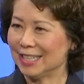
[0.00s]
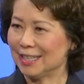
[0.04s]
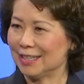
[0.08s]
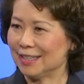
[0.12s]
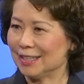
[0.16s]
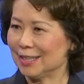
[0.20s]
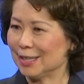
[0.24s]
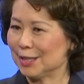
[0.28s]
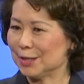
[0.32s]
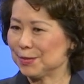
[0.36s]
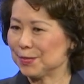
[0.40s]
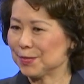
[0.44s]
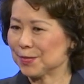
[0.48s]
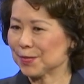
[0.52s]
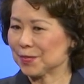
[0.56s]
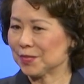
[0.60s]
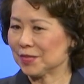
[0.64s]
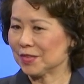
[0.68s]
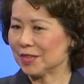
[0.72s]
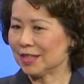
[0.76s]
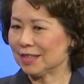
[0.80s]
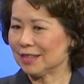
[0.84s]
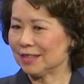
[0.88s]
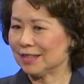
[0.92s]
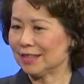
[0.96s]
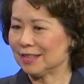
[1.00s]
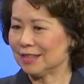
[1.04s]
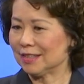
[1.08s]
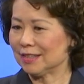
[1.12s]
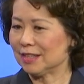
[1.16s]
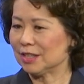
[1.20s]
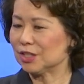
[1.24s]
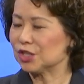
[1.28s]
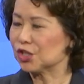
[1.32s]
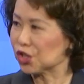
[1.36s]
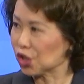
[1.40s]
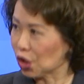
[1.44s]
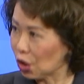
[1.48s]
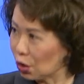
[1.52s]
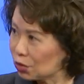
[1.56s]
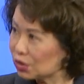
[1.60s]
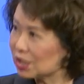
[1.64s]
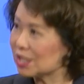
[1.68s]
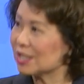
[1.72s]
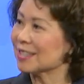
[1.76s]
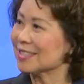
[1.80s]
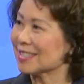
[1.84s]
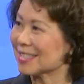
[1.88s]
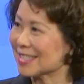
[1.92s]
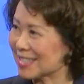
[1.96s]
um, the
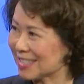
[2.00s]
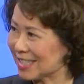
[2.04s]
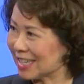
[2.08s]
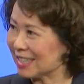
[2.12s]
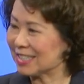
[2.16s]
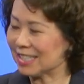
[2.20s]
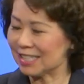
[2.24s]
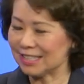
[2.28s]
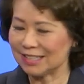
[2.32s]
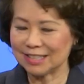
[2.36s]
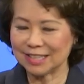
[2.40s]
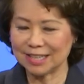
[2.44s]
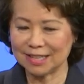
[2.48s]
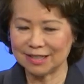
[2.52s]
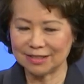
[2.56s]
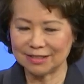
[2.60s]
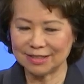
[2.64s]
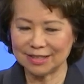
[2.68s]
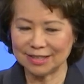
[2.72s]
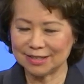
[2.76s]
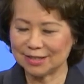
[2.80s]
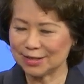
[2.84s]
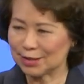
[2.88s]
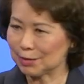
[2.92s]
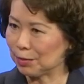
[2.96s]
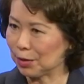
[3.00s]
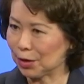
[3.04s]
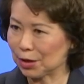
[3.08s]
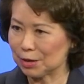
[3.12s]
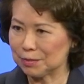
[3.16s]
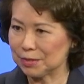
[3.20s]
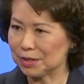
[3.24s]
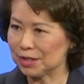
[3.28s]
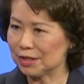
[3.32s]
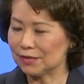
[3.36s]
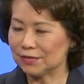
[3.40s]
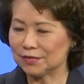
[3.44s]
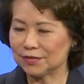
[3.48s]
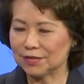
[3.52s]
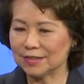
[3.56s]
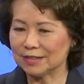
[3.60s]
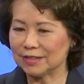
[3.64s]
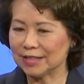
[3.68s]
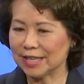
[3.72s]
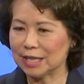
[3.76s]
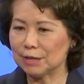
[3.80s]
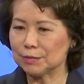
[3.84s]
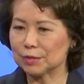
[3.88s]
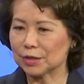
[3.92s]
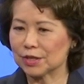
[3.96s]
JOLT study in the Department of
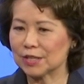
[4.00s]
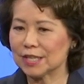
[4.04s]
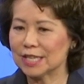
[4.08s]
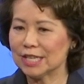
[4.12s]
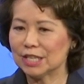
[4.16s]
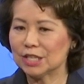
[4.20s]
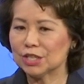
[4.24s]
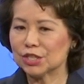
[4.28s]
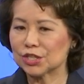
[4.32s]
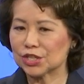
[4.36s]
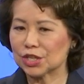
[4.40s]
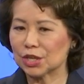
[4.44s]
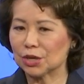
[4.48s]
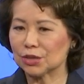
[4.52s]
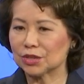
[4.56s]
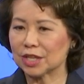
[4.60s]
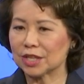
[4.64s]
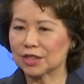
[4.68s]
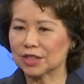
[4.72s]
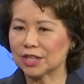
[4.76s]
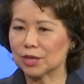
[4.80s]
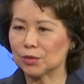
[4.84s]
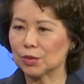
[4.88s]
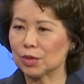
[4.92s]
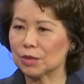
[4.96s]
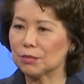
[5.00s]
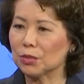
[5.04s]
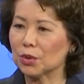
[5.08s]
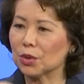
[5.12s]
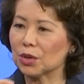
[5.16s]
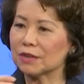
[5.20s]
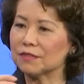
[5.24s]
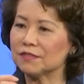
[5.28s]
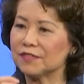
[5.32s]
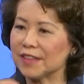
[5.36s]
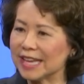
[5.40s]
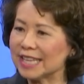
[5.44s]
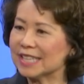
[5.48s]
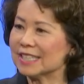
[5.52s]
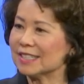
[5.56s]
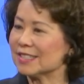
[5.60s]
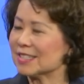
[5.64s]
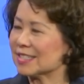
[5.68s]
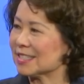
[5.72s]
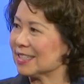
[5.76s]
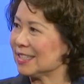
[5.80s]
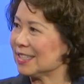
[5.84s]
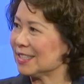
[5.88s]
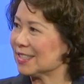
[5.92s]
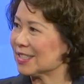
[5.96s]
Labor showed that there were more
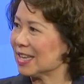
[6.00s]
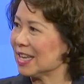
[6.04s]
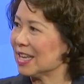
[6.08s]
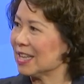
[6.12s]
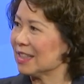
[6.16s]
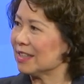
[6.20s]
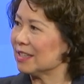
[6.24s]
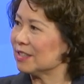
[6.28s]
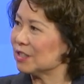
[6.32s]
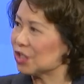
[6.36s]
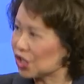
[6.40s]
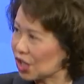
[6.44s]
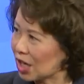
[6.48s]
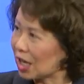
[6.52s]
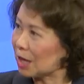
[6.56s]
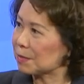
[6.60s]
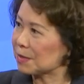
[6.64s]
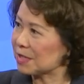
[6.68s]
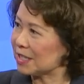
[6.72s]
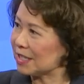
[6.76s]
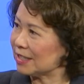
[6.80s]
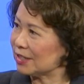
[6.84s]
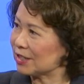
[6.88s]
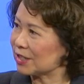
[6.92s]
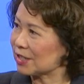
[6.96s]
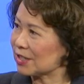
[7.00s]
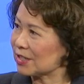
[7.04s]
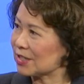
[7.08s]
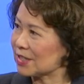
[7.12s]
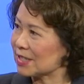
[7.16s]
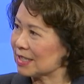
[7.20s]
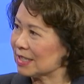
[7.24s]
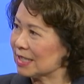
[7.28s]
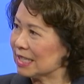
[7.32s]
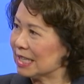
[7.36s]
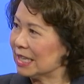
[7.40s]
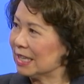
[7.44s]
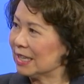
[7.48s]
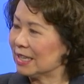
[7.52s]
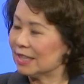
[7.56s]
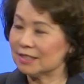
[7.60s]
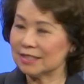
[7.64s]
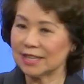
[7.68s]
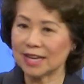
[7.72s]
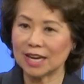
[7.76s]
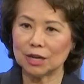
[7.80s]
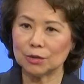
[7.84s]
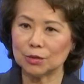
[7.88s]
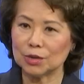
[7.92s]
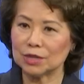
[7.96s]
vacancies than job seekers. And
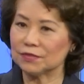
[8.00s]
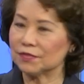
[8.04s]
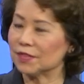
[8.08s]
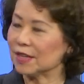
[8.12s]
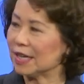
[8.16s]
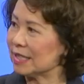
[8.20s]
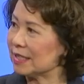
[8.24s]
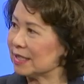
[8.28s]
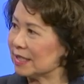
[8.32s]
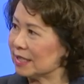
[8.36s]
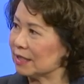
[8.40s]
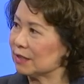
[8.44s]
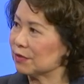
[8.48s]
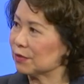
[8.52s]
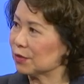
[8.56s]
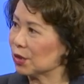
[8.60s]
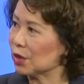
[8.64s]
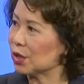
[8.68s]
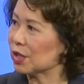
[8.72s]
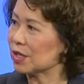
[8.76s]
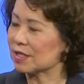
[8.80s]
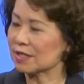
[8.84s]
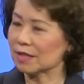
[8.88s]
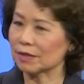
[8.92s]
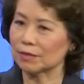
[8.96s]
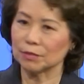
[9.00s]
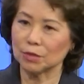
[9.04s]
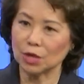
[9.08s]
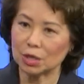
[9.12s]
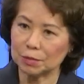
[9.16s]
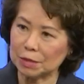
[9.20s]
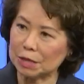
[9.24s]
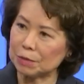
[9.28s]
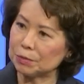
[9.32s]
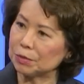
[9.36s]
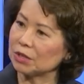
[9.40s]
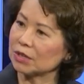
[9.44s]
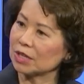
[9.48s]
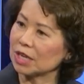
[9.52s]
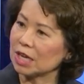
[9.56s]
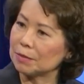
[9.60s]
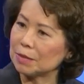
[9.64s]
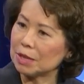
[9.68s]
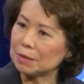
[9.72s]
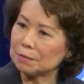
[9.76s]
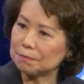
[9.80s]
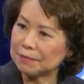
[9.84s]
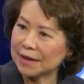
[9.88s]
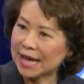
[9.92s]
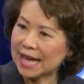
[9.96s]
now we're finding, of course, that more people are
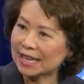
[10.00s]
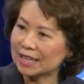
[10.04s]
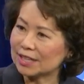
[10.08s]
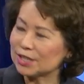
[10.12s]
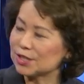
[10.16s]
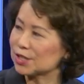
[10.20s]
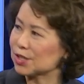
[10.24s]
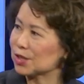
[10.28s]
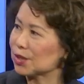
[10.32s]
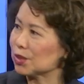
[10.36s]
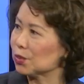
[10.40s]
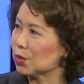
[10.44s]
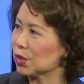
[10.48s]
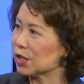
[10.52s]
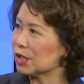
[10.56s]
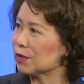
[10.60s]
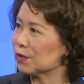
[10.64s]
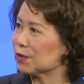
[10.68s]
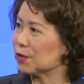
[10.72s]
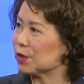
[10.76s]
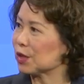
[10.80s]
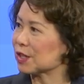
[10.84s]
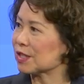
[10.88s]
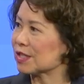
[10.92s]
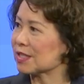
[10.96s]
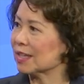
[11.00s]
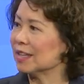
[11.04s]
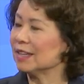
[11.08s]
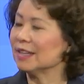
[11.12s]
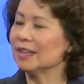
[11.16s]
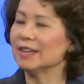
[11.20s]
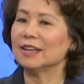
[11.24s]
coming back into the workforce.